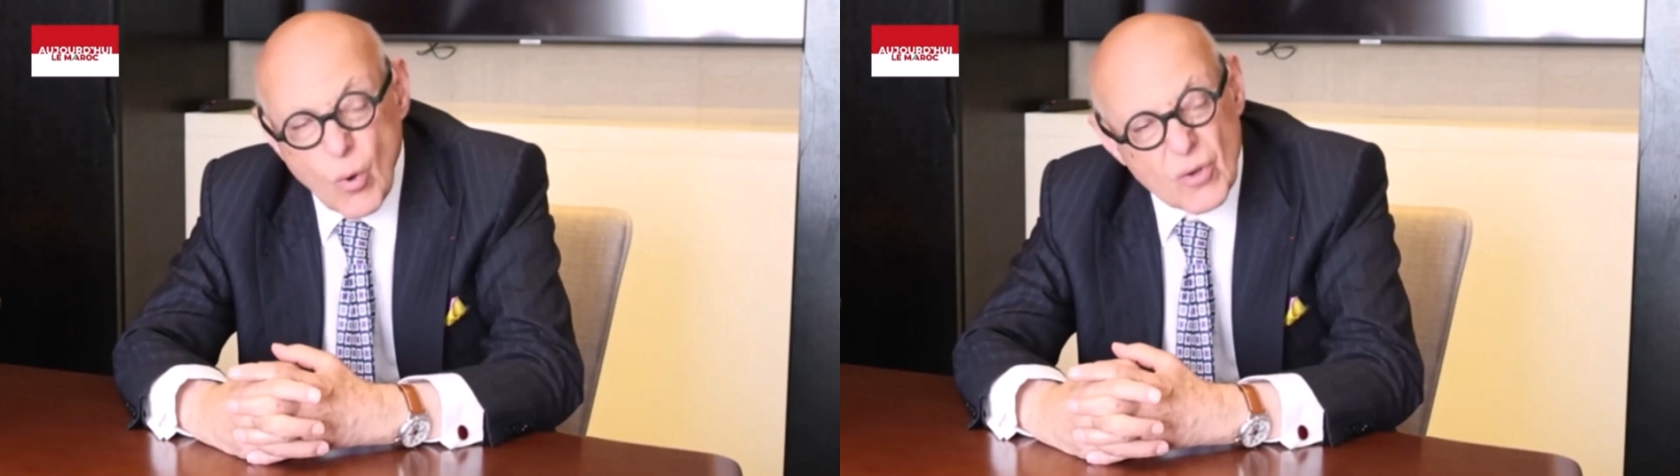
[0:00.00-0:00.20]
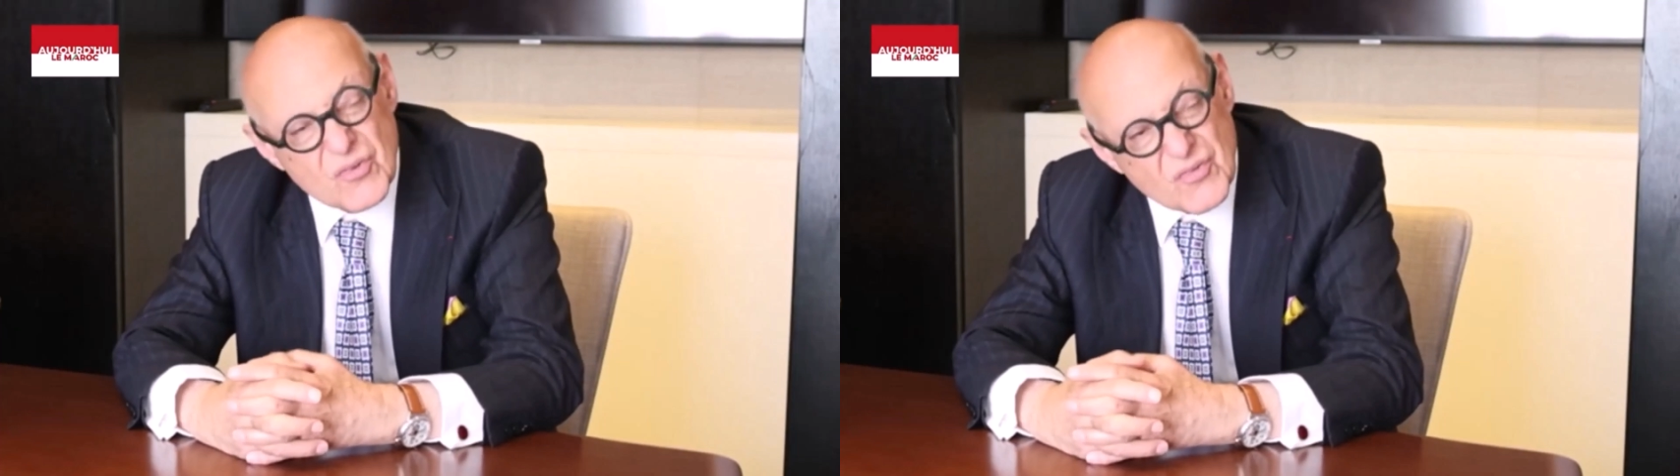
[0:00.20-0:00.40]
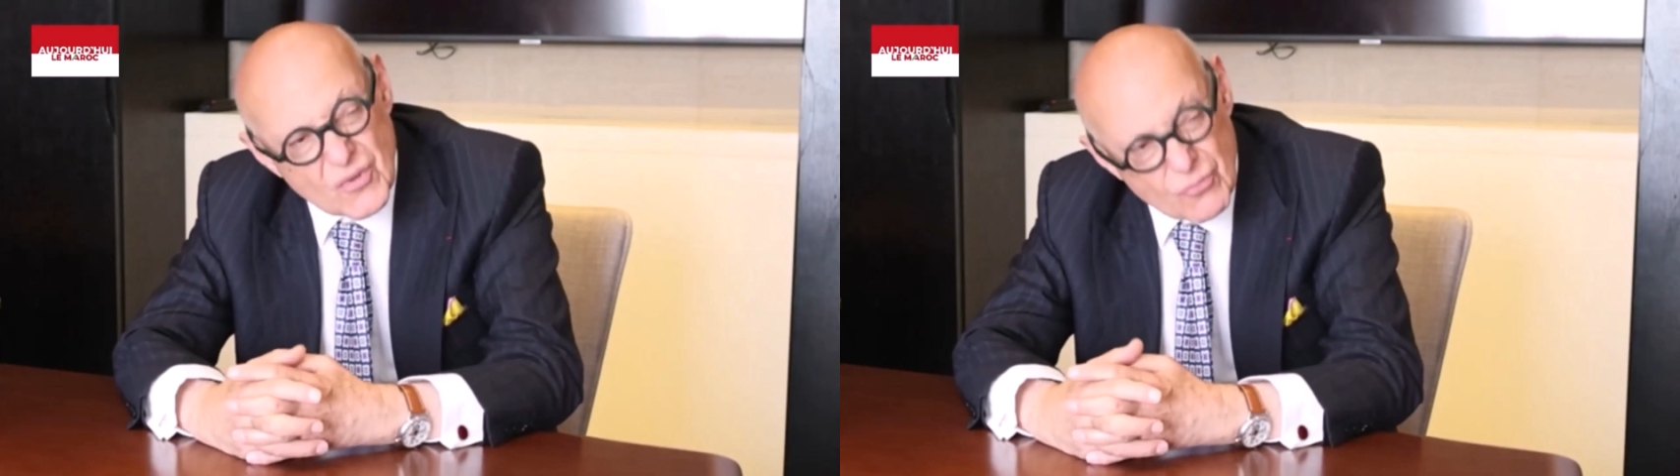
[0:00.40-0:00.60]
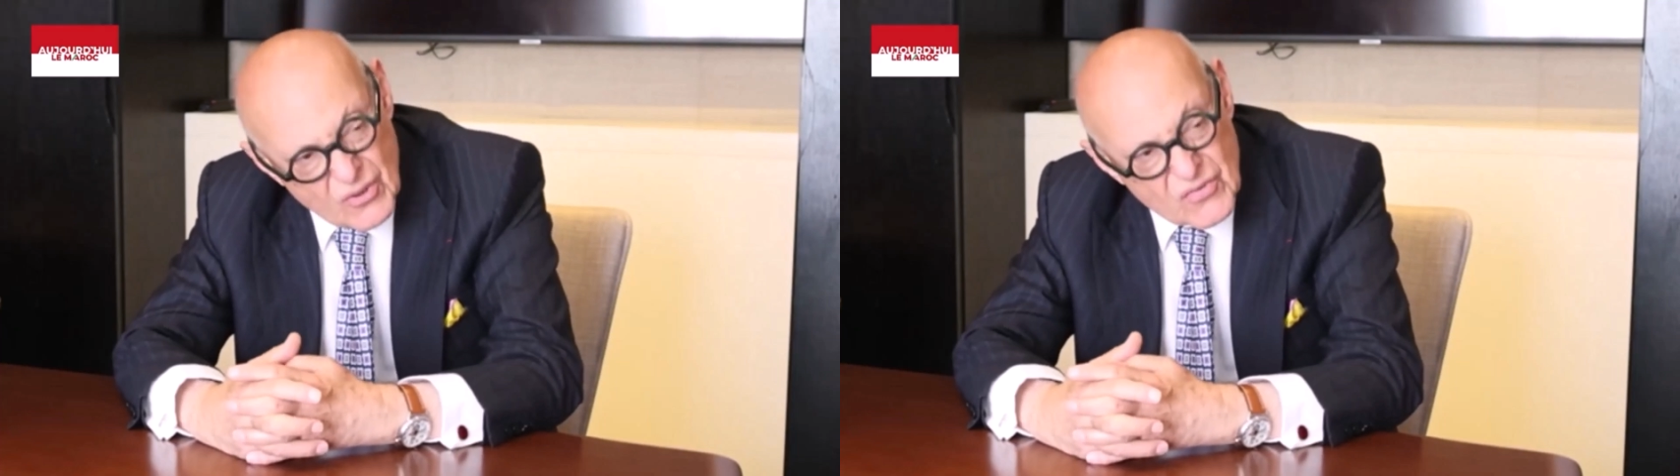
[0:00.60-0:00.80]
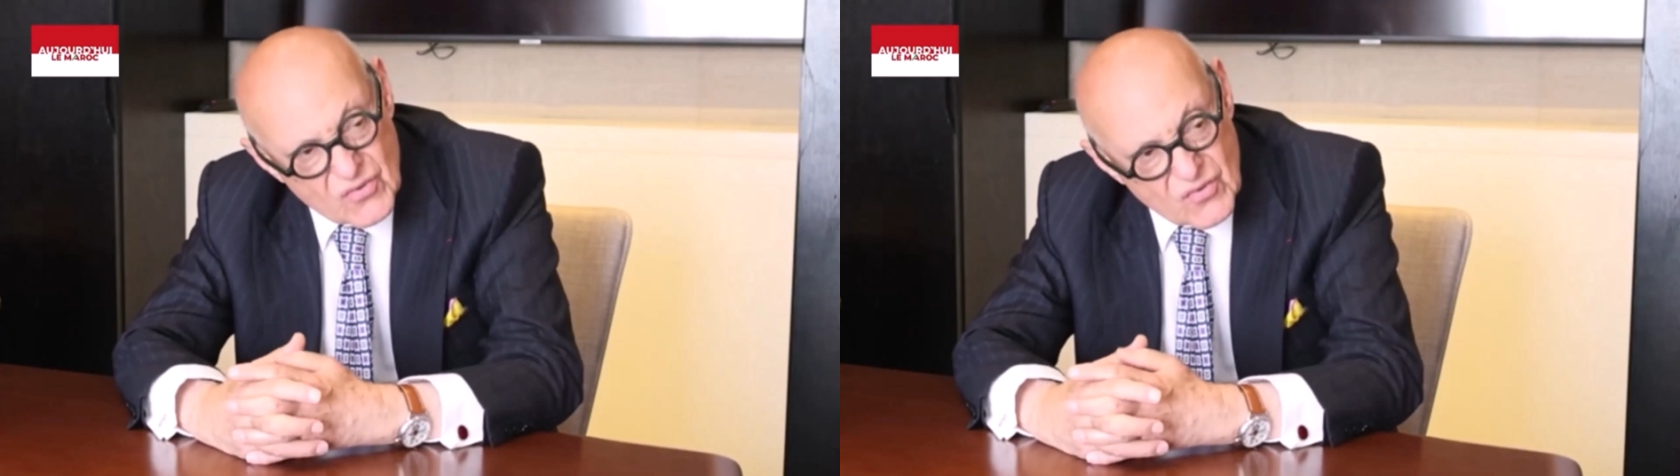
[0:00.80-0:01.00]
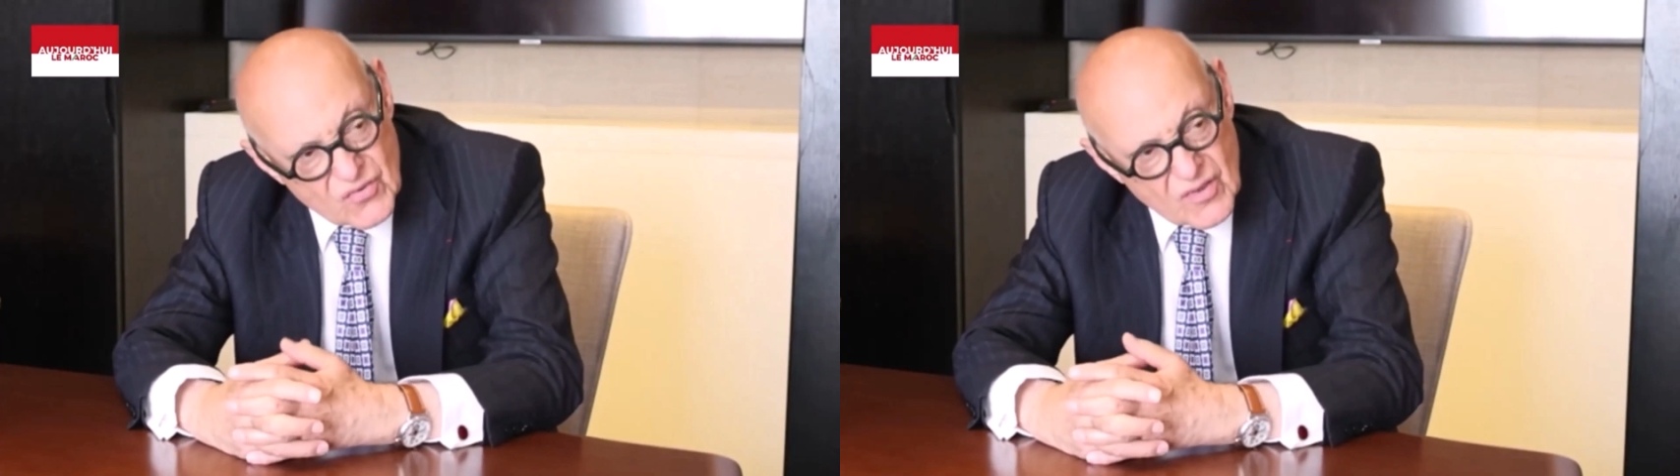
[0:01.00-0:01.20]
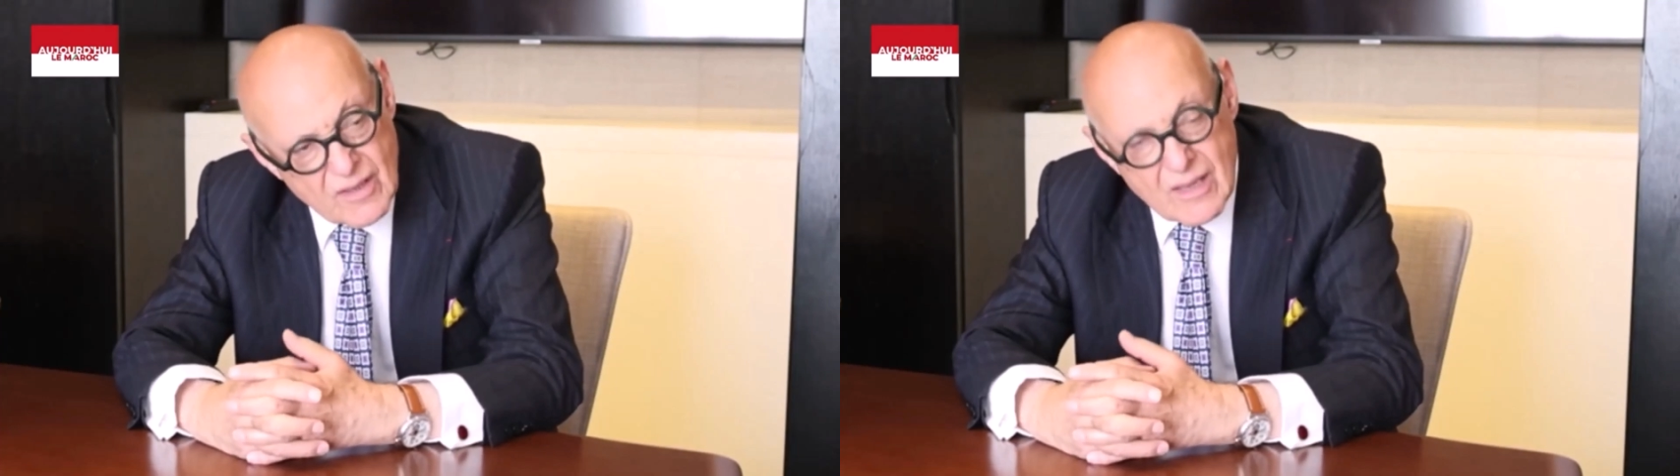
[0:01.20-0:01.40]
what is the risks